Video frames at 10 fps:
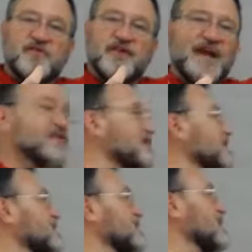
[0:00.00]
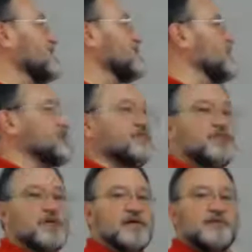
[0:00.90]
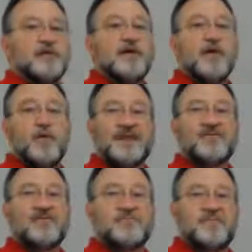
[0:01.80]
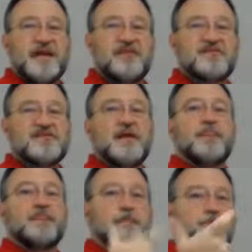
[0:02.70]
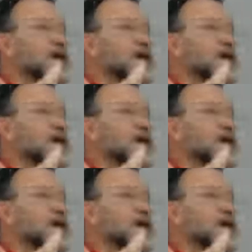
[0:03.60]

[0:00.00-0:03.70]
what's the acid, is the H2SO4. What is the base? The